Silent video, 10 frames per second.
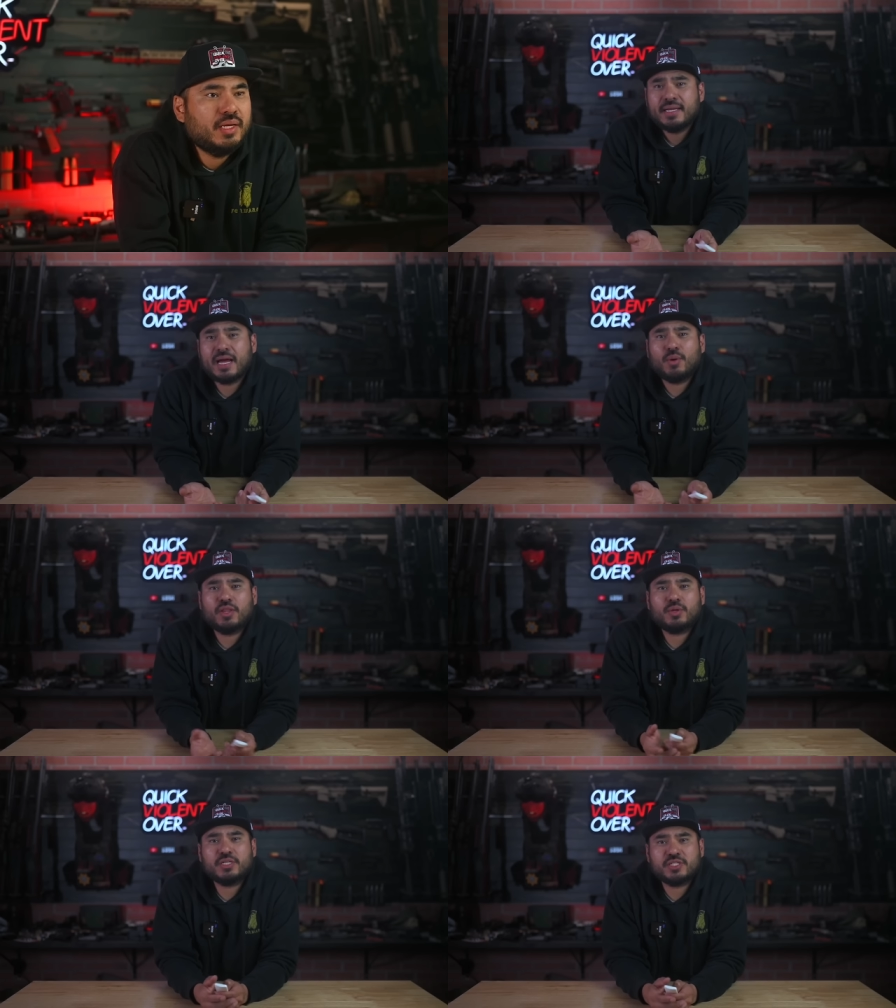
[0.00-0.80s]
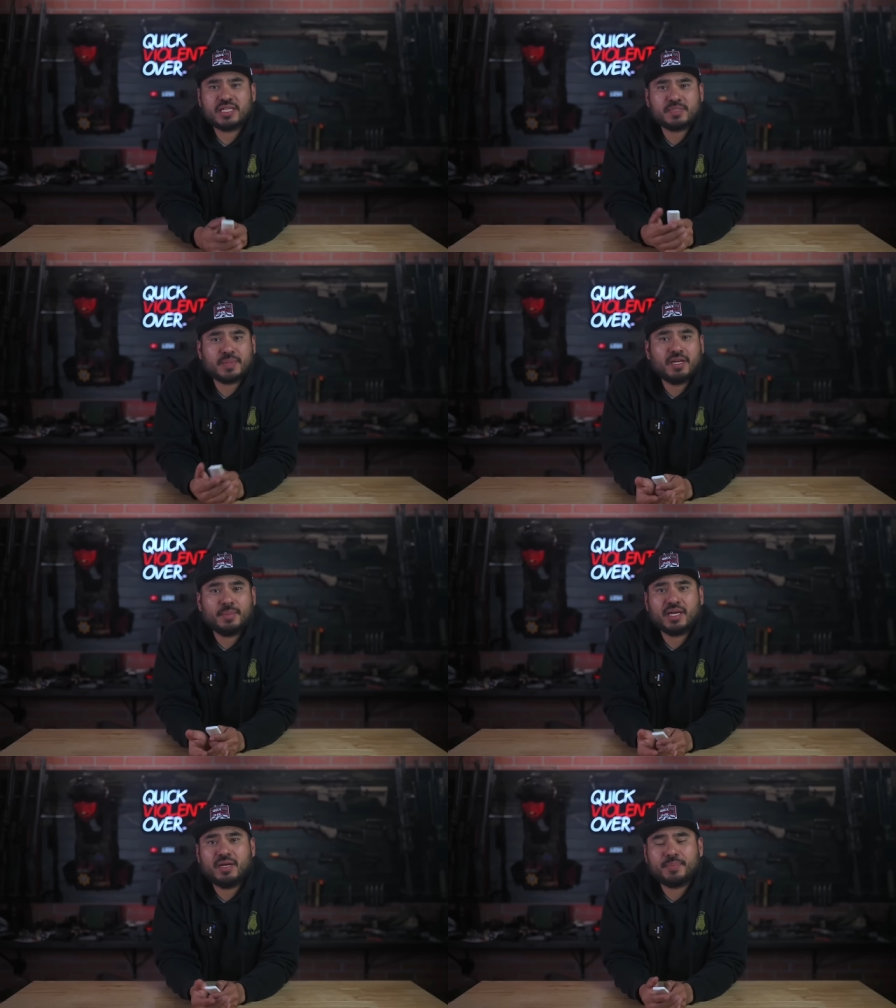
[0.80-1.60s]
Now, one of the questions that's been
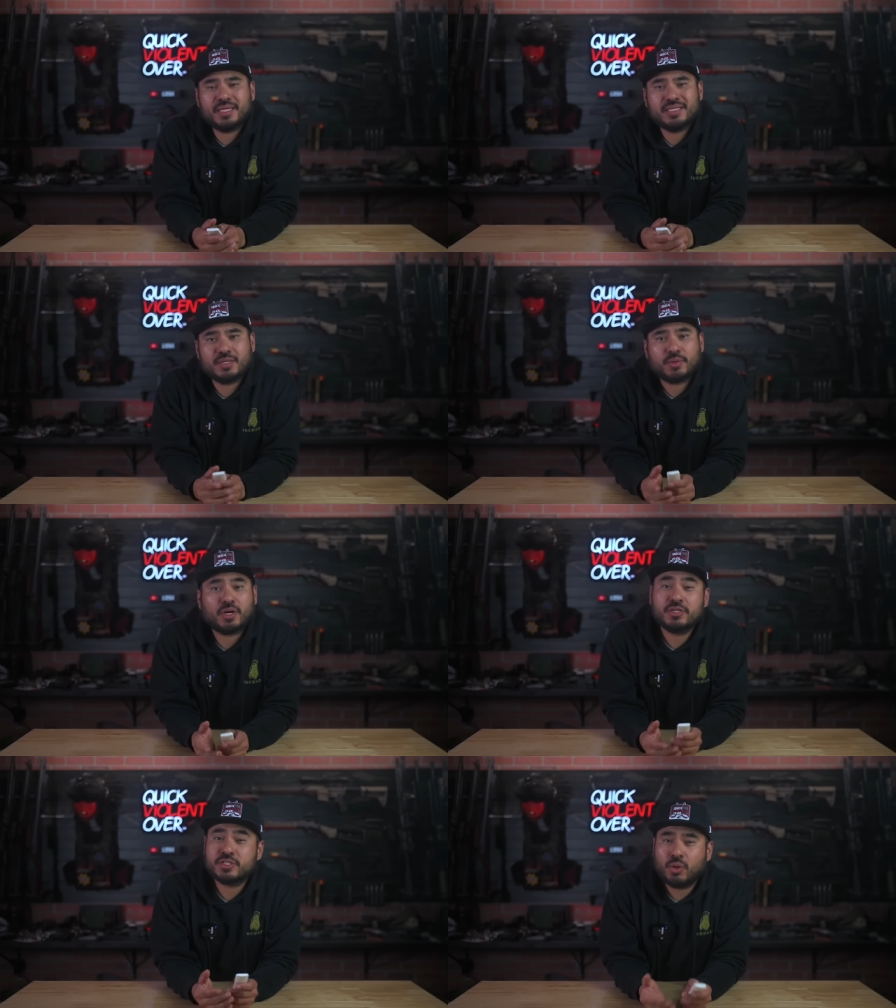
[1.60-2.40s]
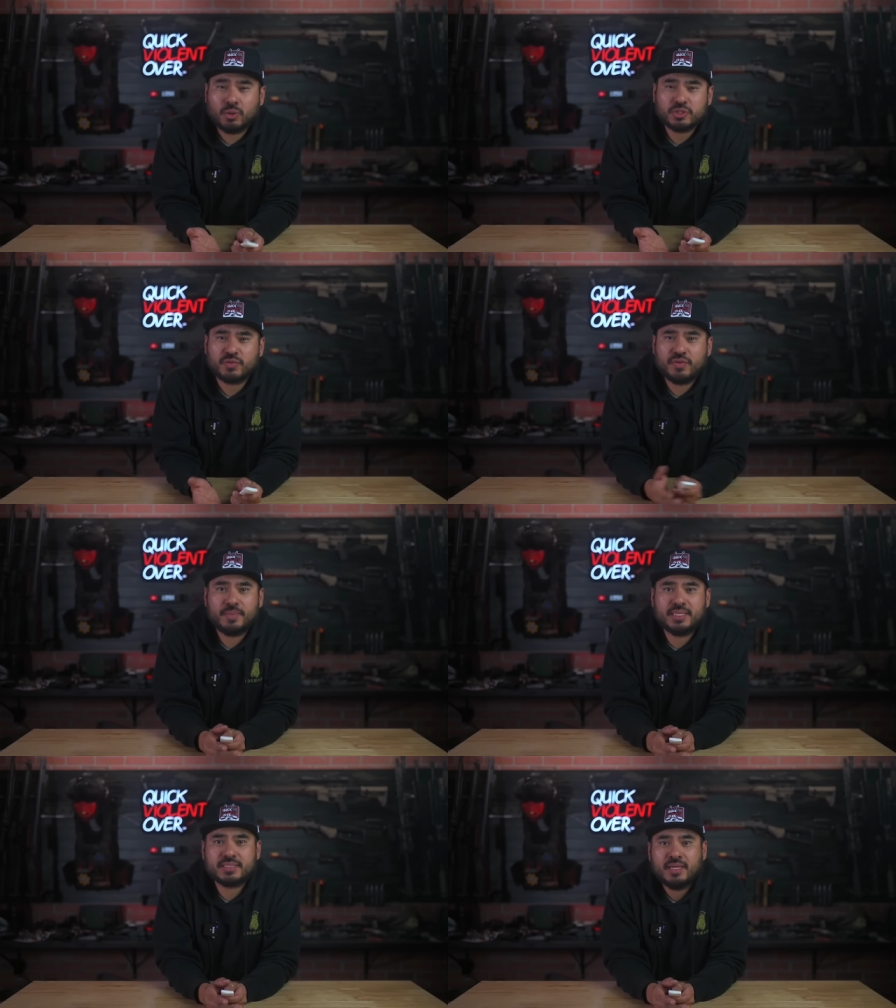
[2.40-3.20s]
coming up is in regards to holster
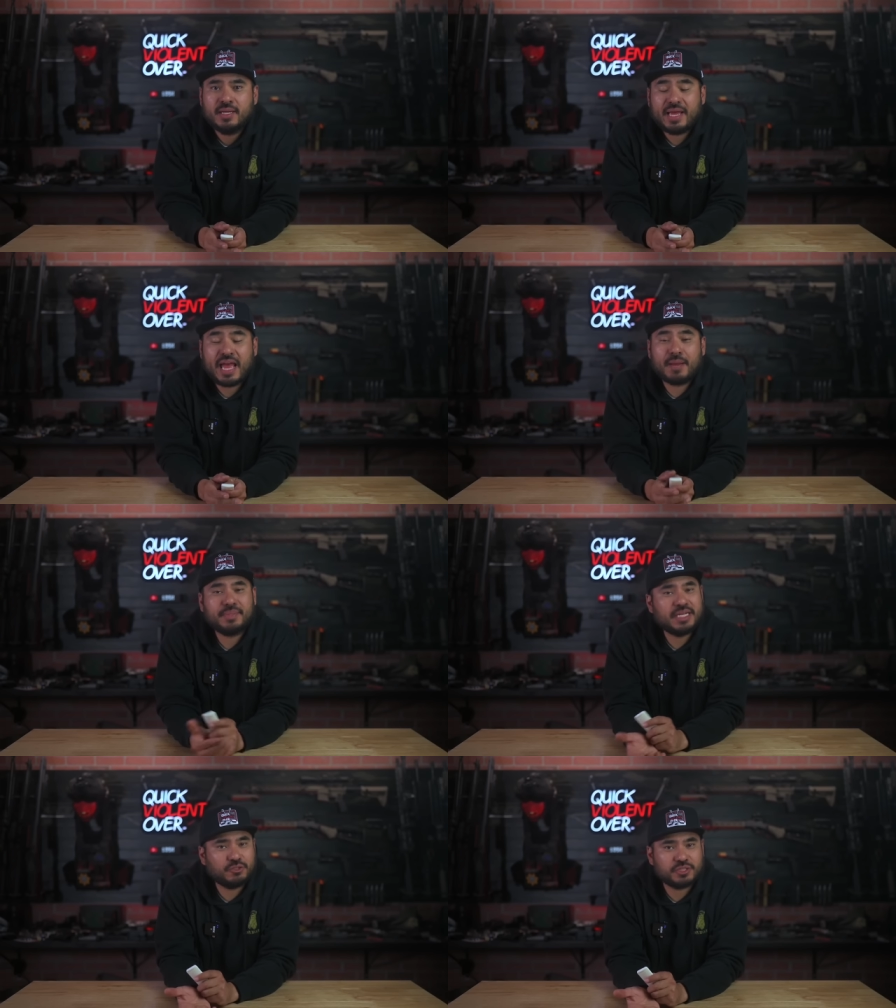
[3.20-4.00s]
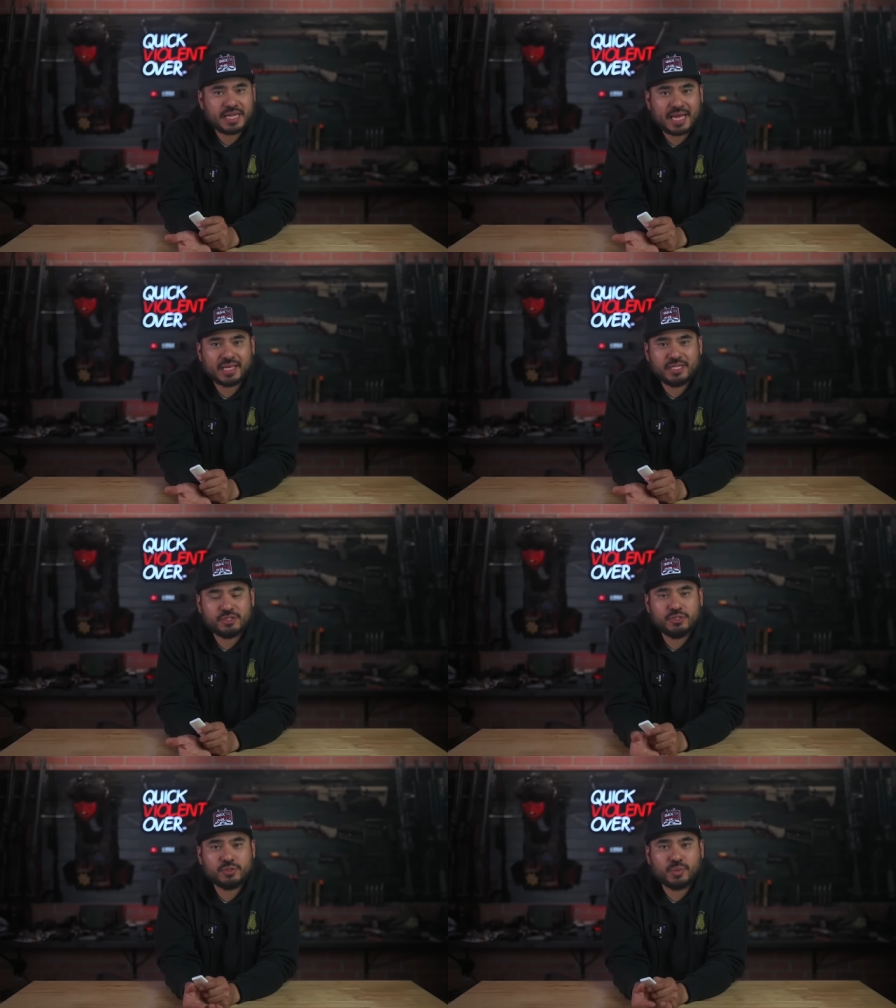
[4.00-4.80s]
fitment and potential snagging
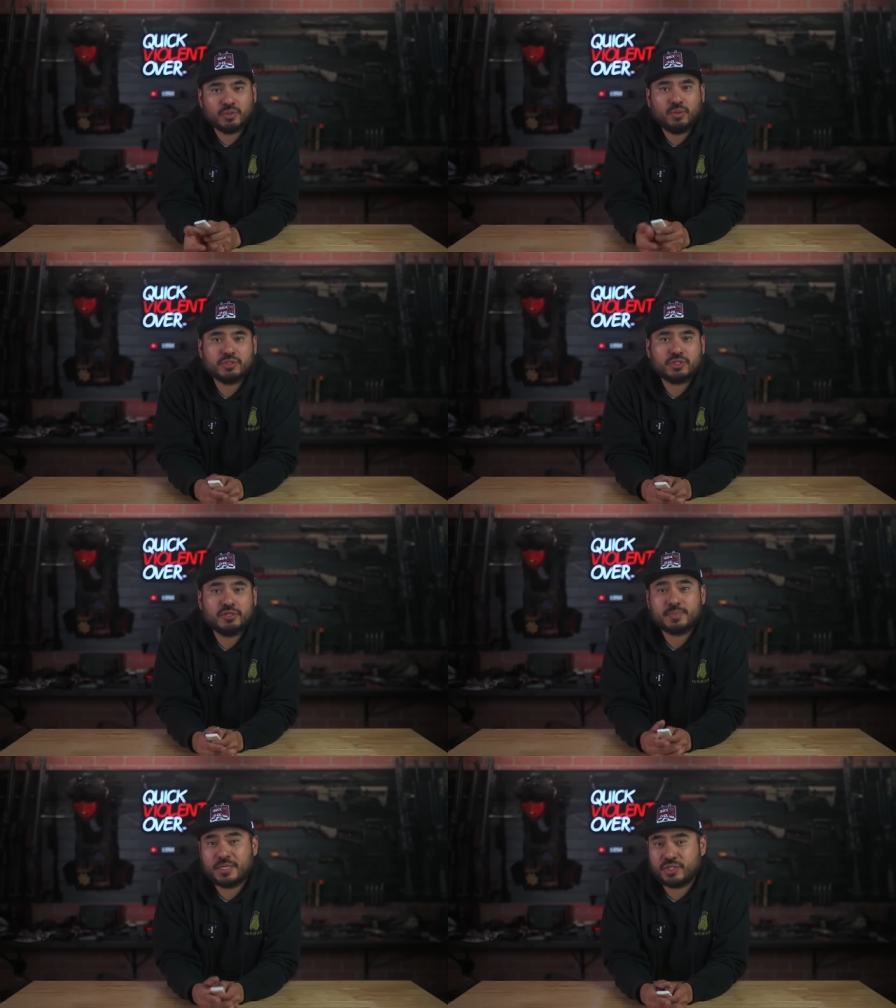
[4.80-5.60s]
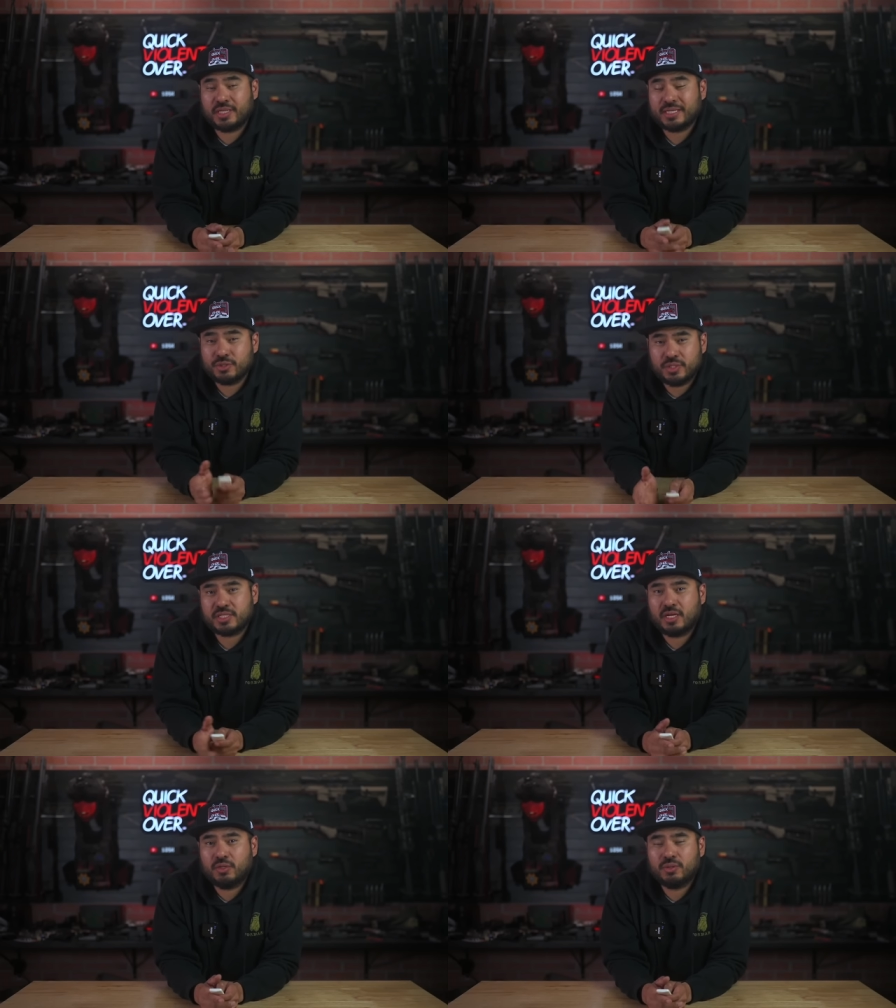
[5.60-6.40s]
issues with the holster, especially like duty
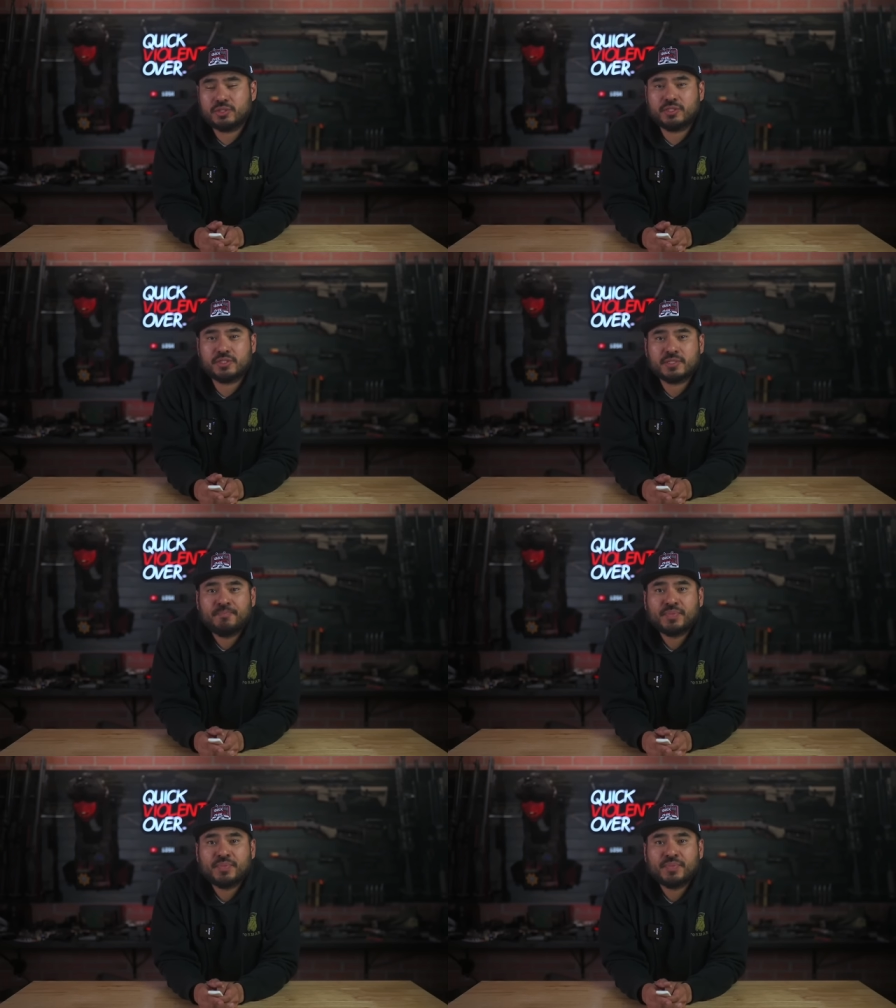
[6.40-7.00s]
style holsters.